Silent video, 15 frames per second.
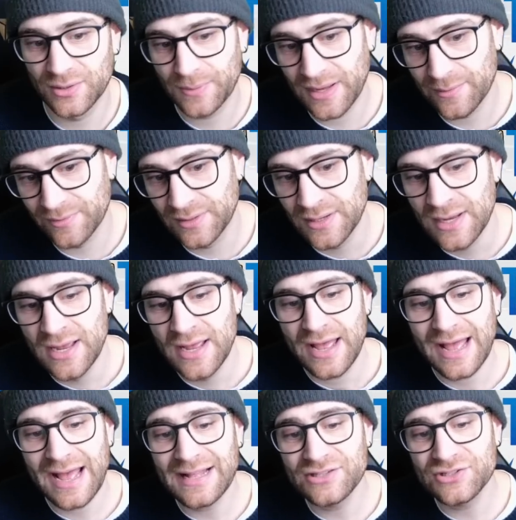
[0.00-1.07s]
payment.
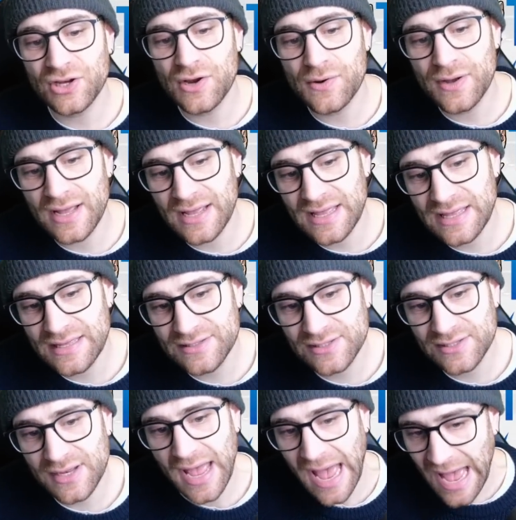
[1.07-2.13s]
Enzo
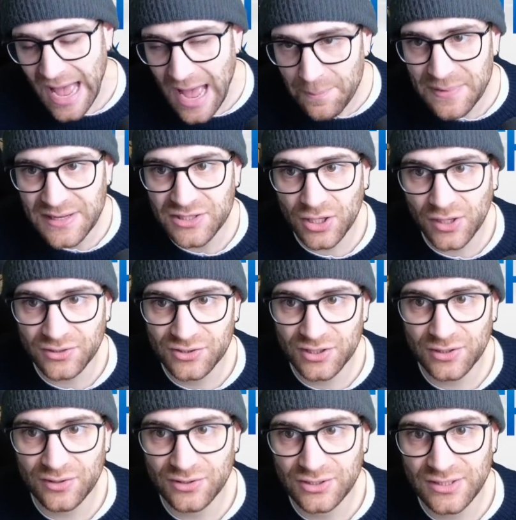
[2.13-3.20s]
is happy to
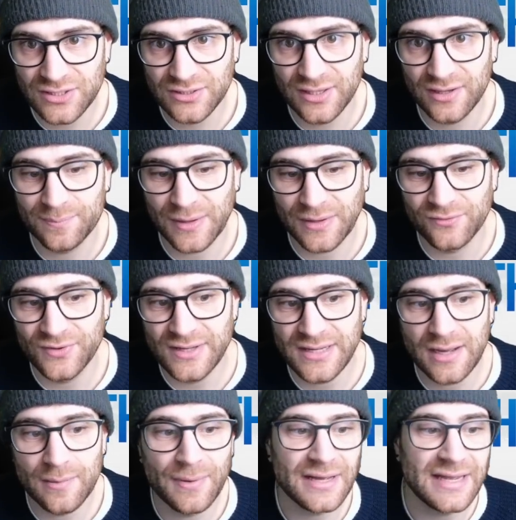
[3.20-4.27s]
continue the season at
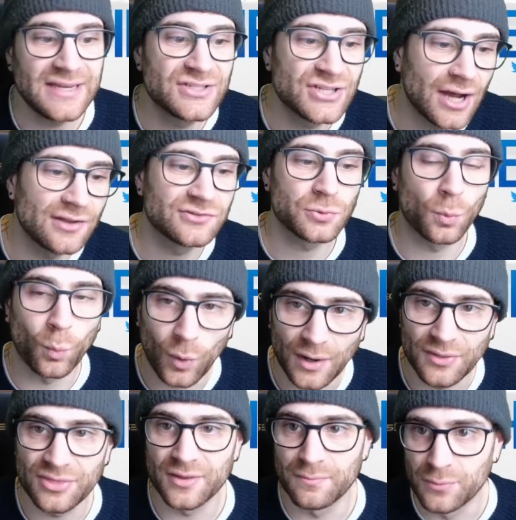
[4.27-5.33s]
Benfica, but he does
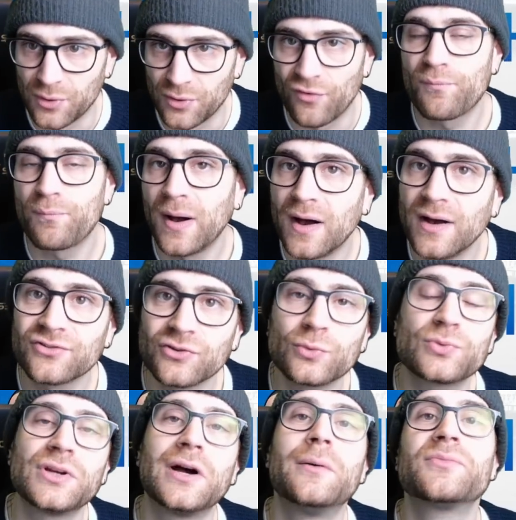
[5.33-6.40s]
want the move. Personal
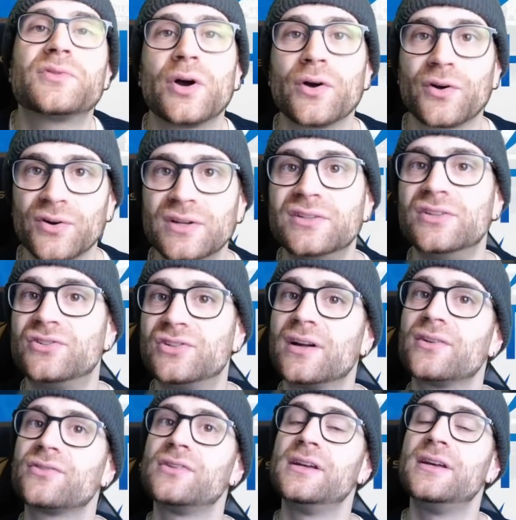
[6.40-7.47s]
terms are agreed to
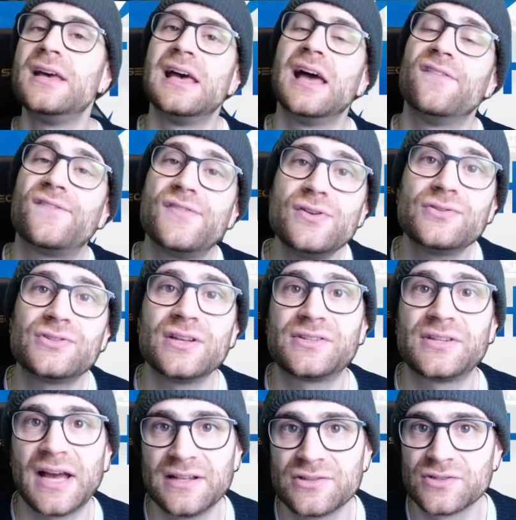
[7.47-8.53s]
Chelsea. If you said
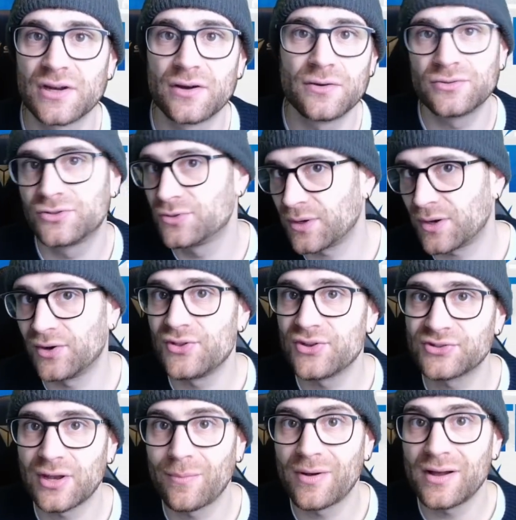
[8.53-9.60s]
to Enzo, "Do you want to go in the
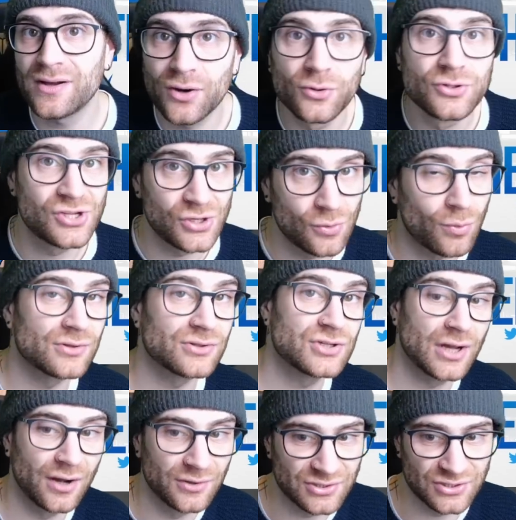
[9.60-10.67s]
summer, or do you want to
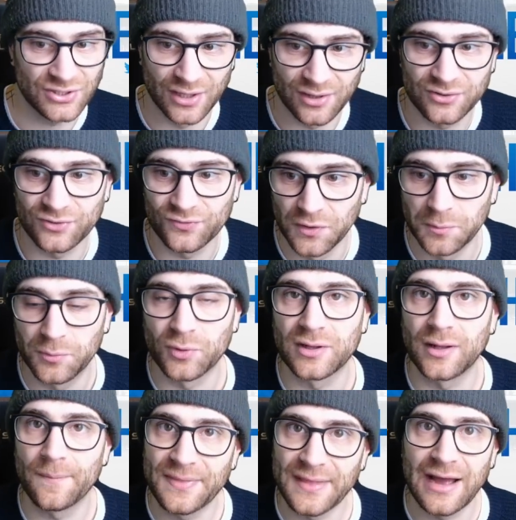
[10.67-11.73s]
go to Chelsea Football
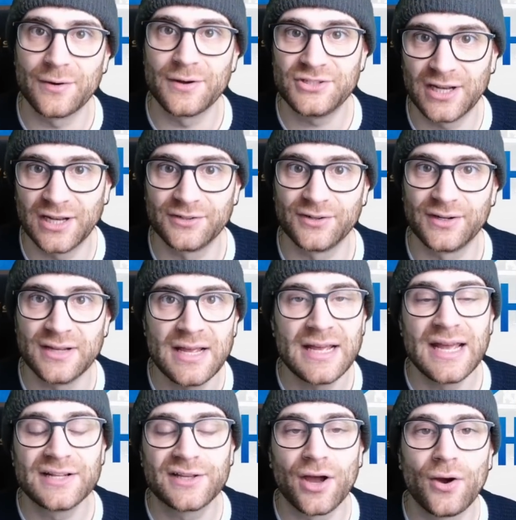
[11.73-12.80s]
Club now in January?"
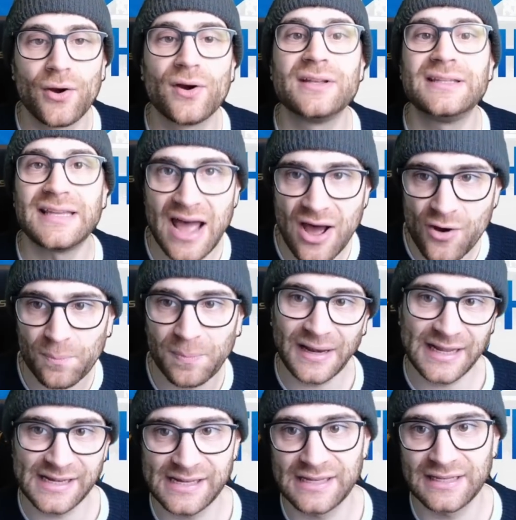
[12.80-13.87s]
He'd go now,
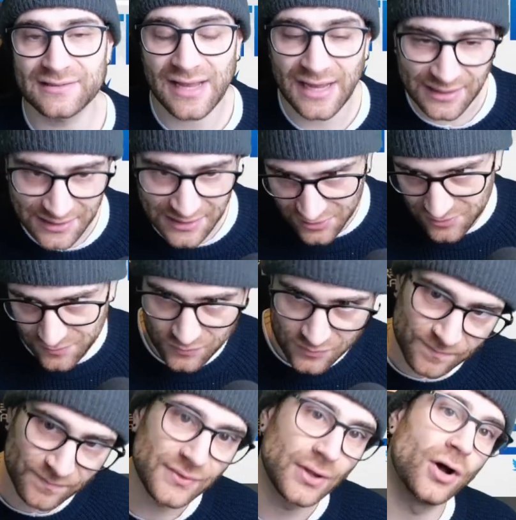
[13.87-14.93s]
please, and he'd
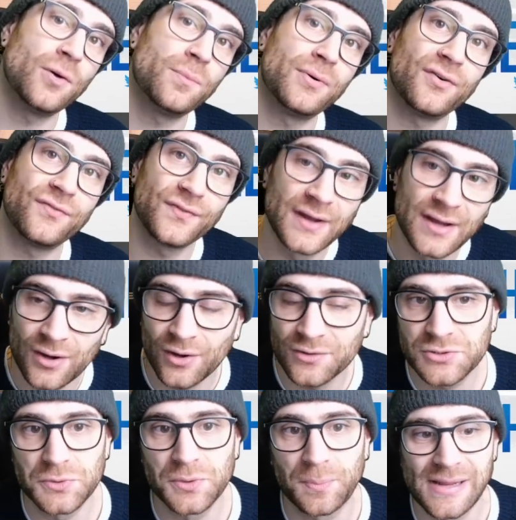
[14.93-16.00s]
hop off
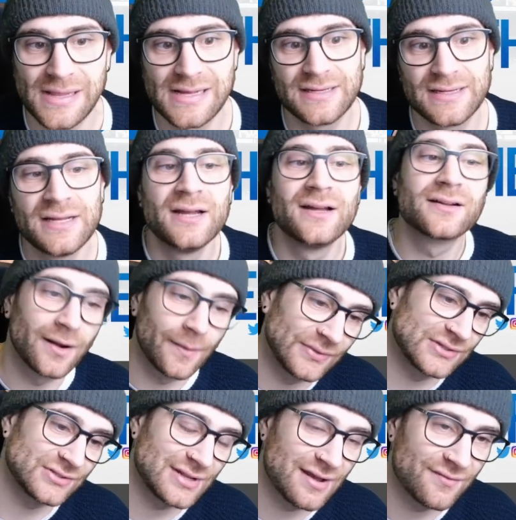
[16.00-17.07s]
onto a plane, come
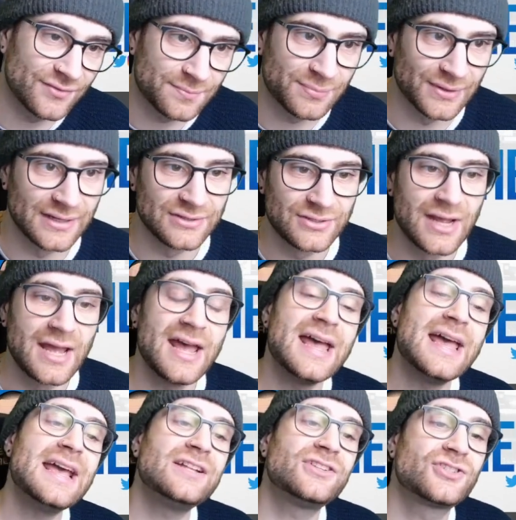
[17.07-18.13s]
to Stamford Bridge.
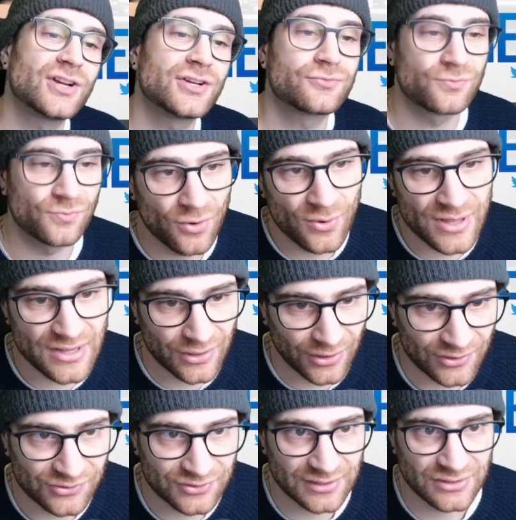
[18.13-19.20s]
It's just Rui
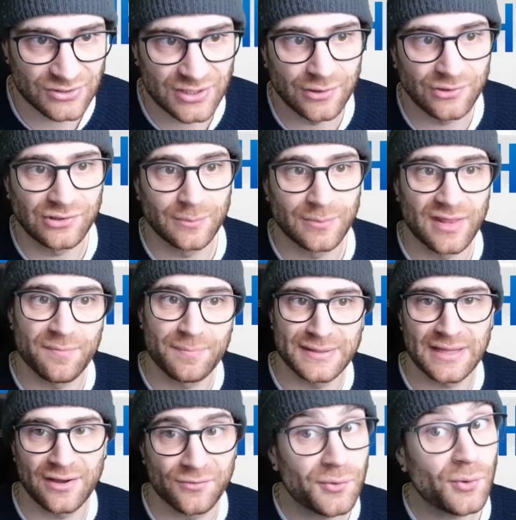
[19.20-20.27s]
Costa and Chelsea, but they've been
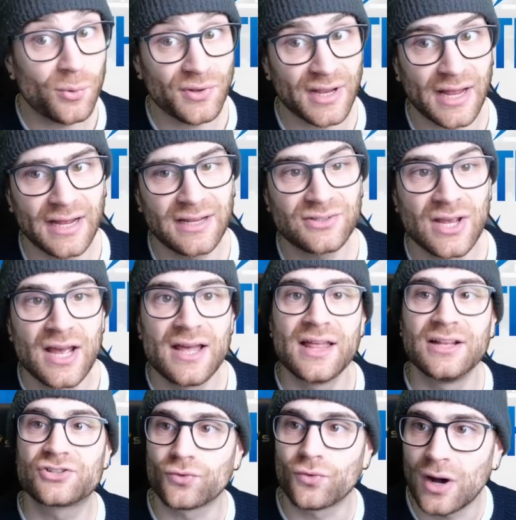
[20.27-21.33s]
there all night. They're
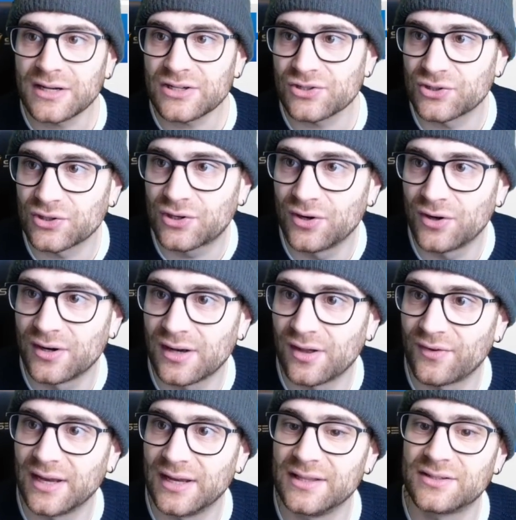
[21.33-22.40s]
trying to secure and
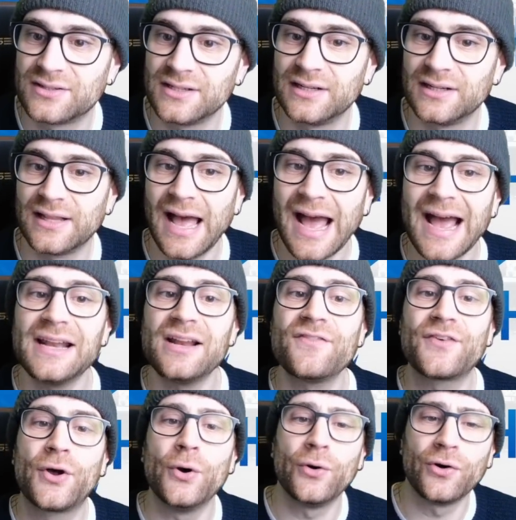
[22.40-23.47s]
navigate the deal. And
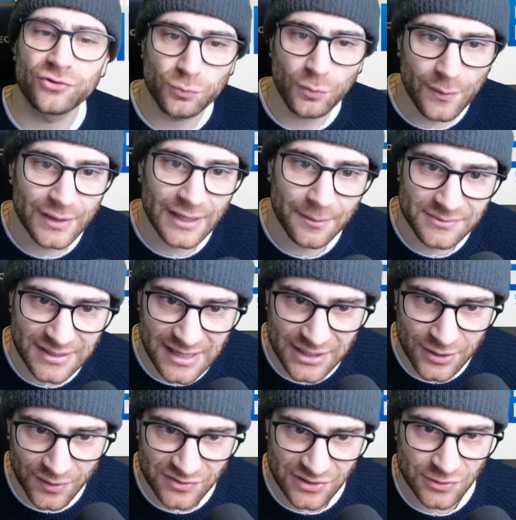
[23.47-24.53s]
of course, we will update
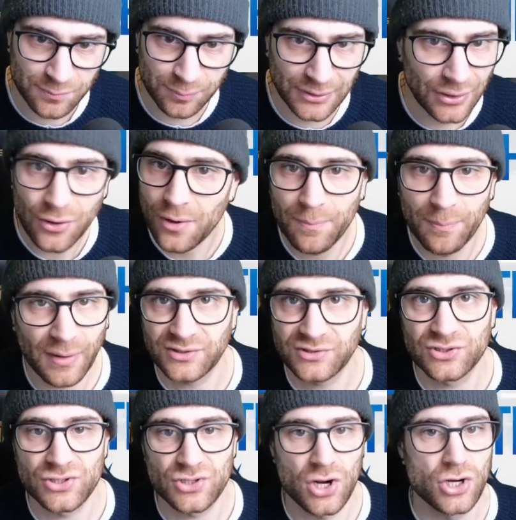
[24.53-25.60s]
you as this
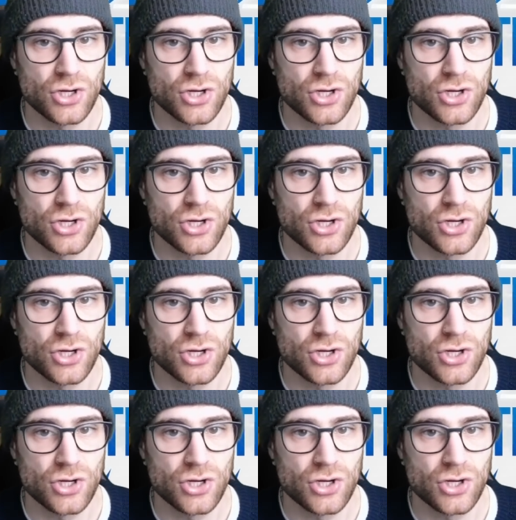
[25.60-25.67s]
blockbuster day